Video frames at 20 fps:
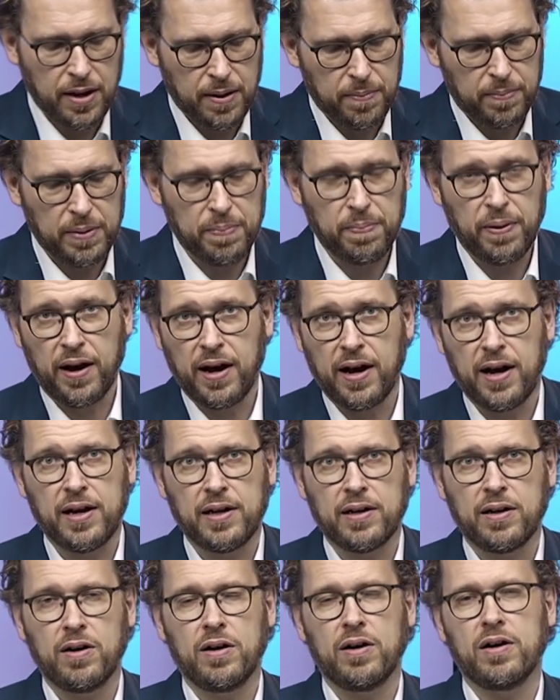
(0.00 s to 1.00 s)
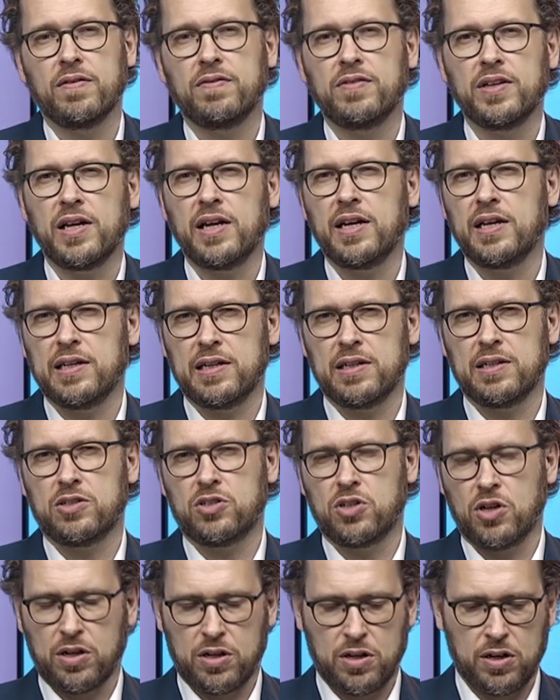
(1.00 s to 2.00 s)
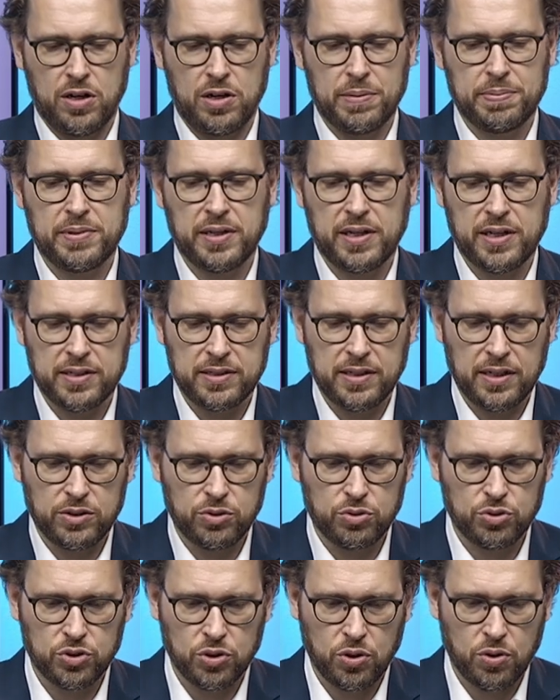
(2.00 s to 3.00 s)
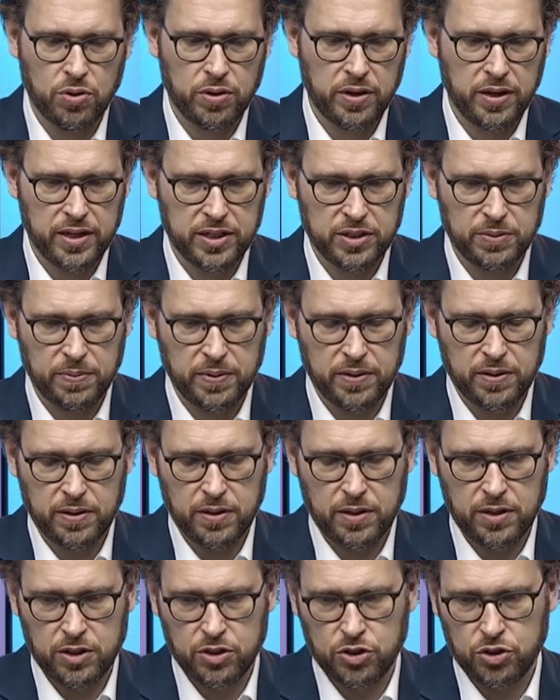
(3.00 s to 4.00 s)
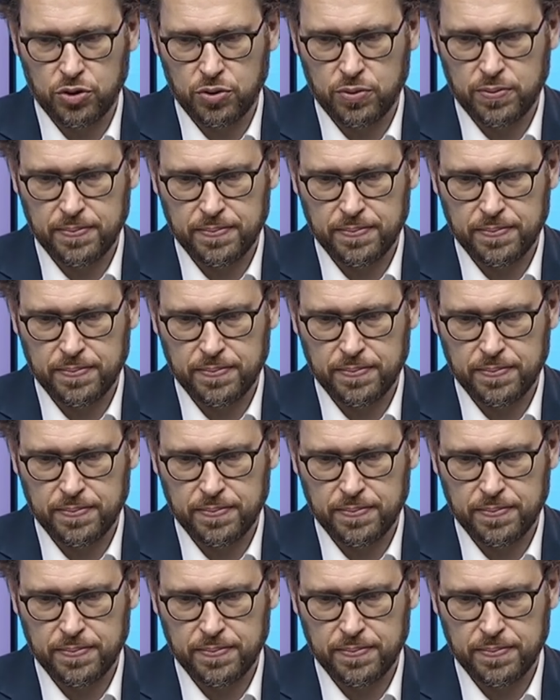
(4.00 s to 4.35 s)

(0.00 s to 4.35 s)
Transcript: be part of the AL doc updates that you saw Espen show.